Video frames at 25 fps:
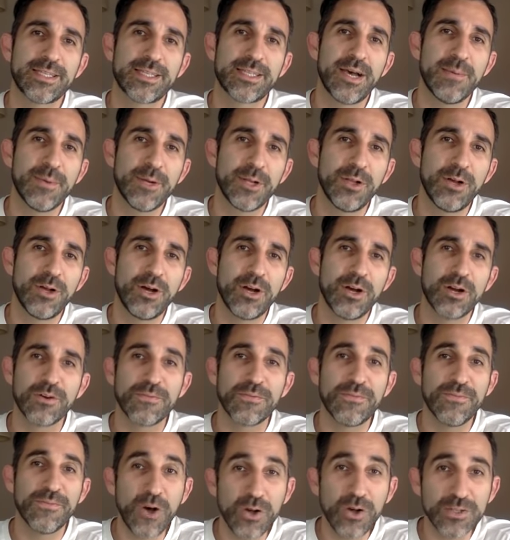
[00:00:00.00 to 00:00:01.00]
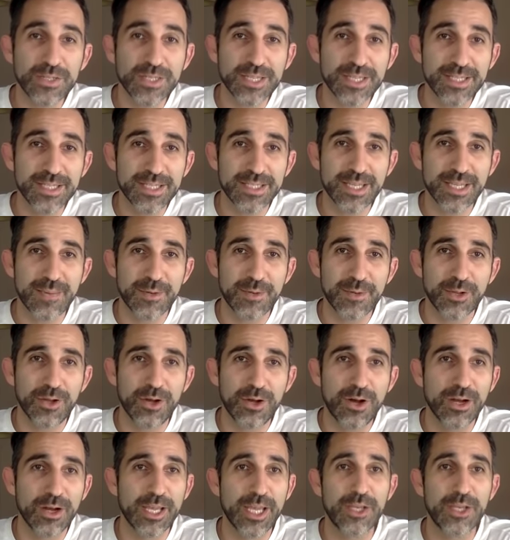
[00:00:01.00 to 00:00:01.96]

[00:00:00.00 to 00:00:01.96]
coming along or fall season's coming along,